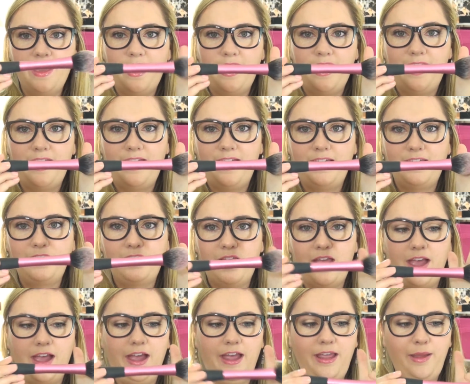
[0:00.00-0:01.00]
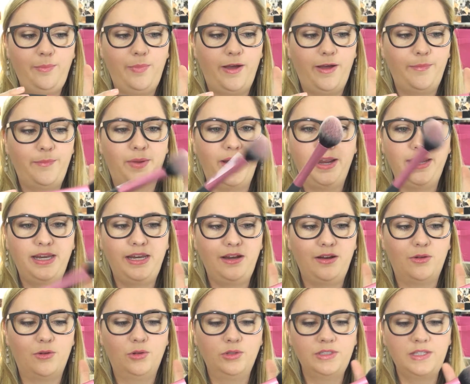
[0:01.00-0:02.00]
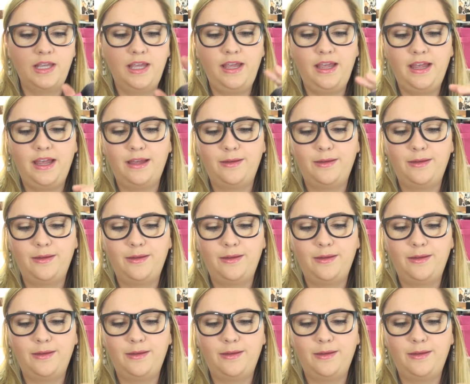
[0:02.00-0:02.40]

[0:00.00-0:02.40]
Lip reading: I bought mine at Ulta.